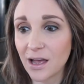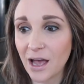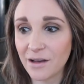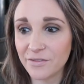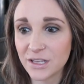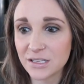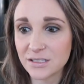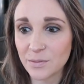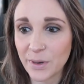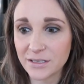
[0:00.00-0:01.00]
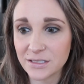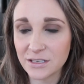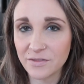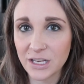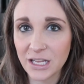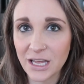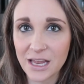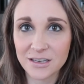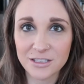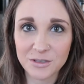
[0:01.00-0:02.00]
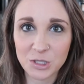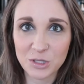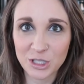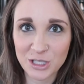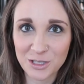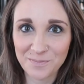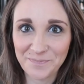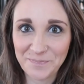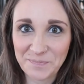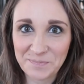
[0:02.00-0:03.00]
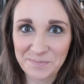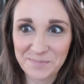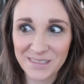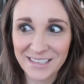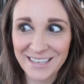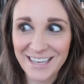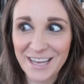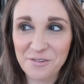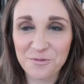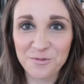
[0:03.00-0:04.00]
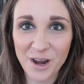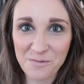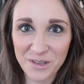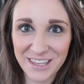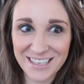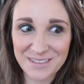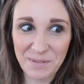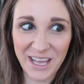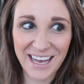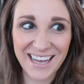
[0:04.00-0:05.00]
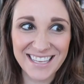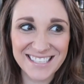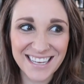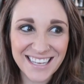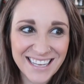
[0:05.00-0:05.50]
have this positivity and just run with this, because